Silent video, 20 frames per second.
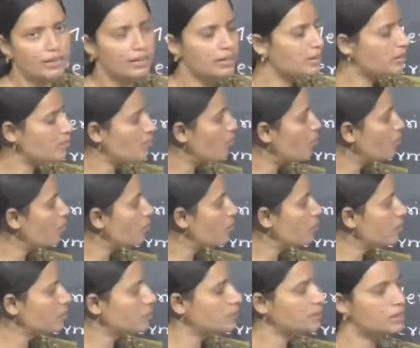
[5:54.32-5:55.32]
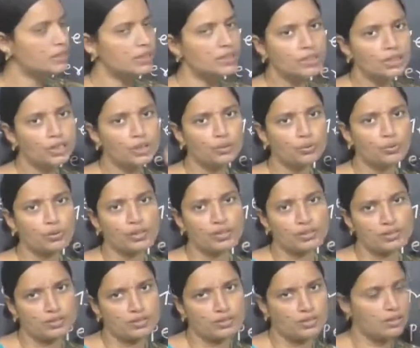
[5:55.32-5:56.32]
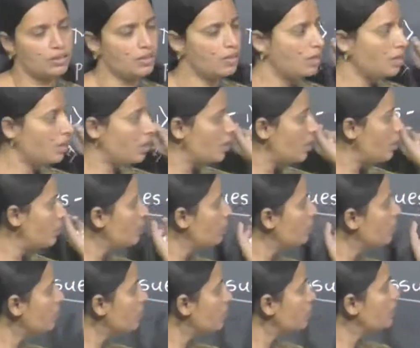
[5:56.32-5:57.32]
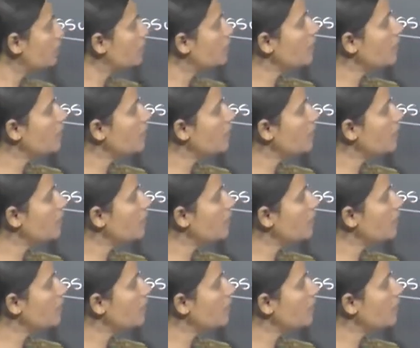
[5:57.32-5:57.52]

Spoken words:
it is found the distinct nucleus. Now this is